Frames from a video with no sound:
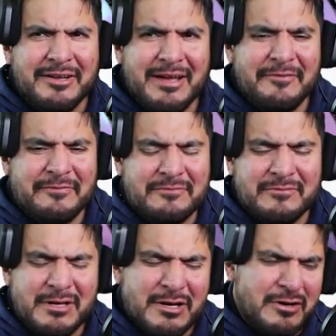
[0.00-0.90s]
do you have
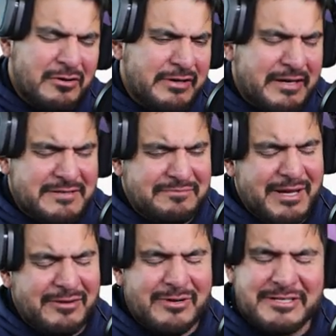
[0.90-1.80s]
Okay,
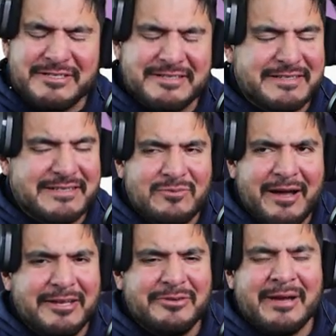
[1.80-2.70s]
my question is
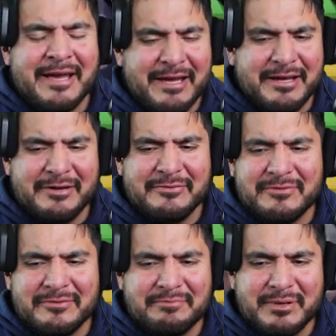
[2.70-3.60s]
Why do you have
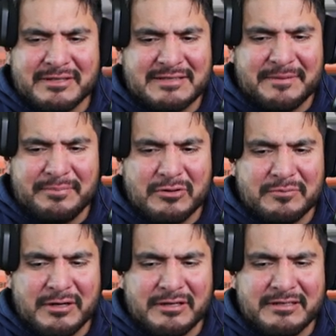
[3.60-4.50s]
bug-type
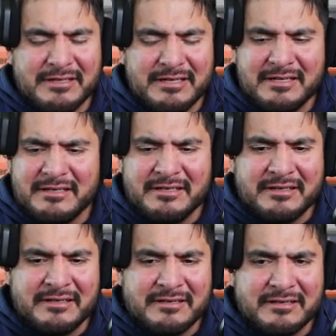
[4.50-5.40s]
Pokemon?
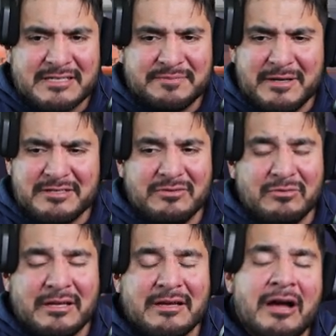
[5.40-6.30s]
Especially,
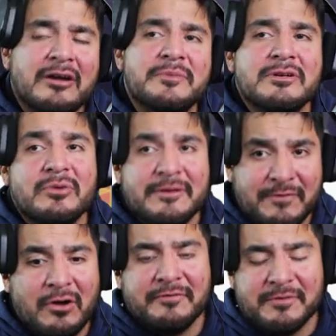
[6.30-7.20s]
like, how come you don't
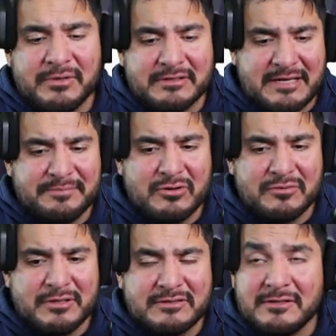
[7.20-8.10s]
evolve your bug-type
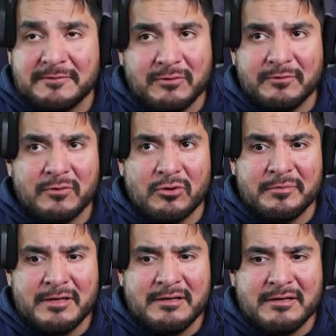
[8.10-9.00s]
Pokemon to their full form?
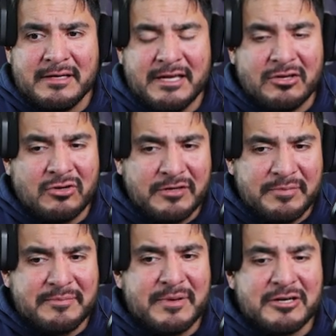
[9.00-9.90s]
It could have
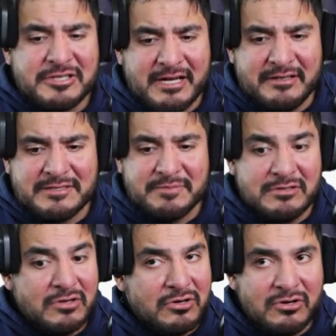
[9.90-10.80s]
been a better challenge, but
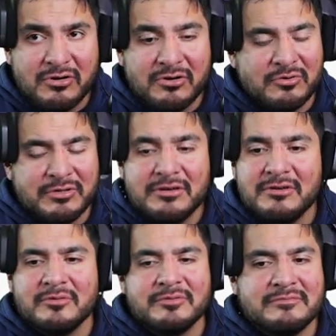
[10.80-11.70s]
no, no.